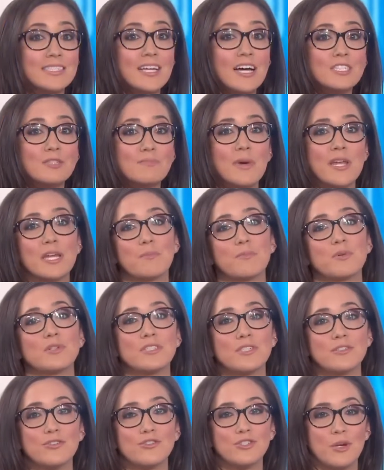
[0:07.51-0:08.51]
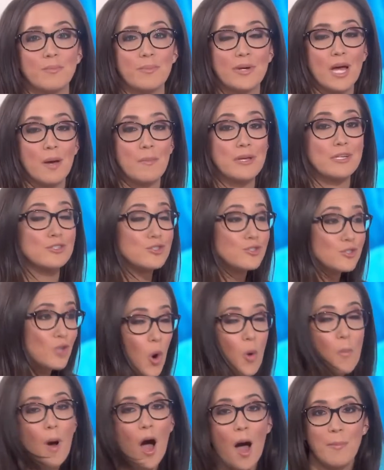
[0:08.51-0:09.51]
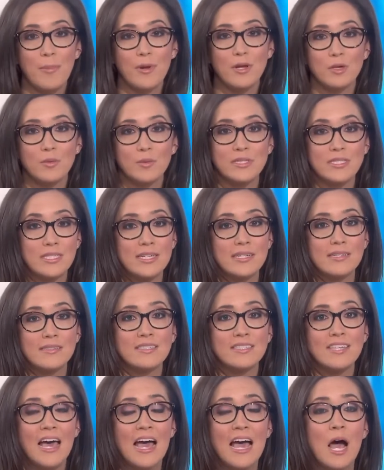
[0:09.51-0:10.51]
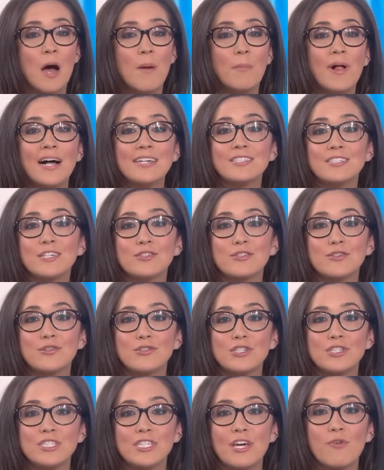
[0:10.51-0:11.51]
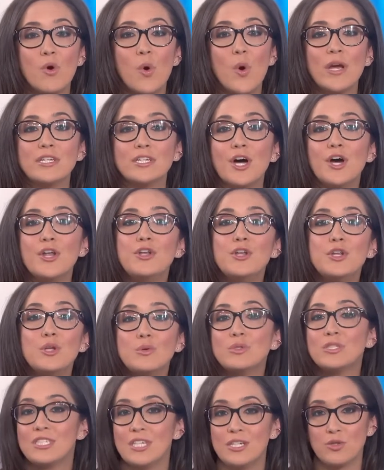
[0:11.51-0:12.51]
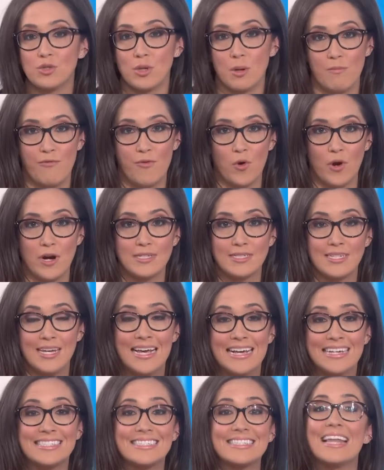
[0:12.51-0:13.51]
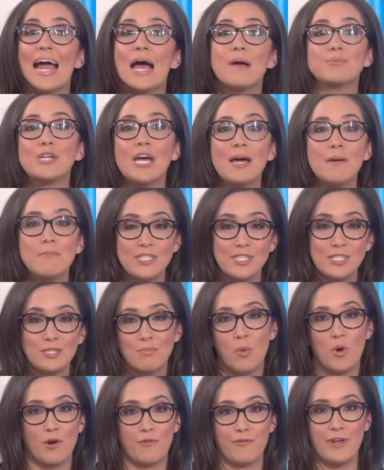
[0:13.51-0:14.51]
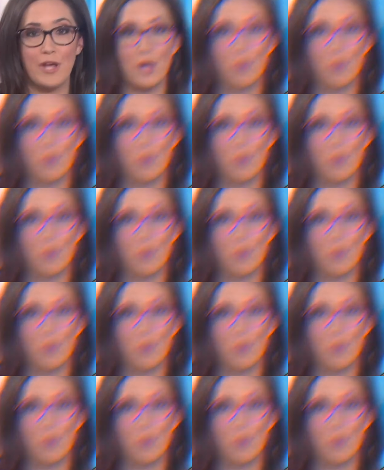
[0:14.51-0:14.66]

cosmetic procedures are becoming so popular with teens, plastic surgeons have coined a new syndrome for it, Snapchat dysmorphia.